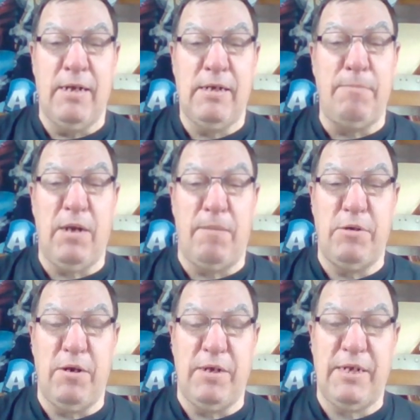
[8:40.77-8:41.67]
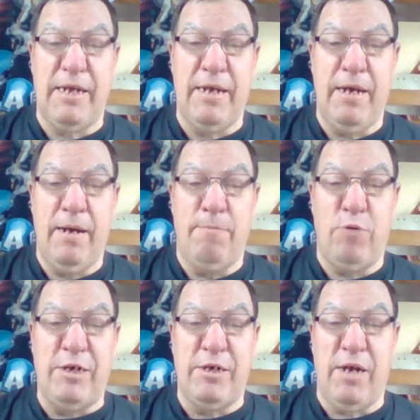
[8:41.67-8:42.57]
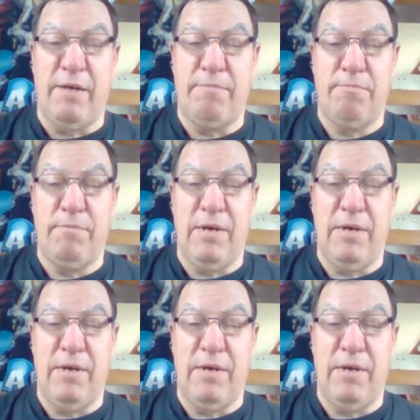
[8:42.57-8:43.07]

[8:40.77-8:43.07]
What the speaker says: Sometimes you'll see bridge like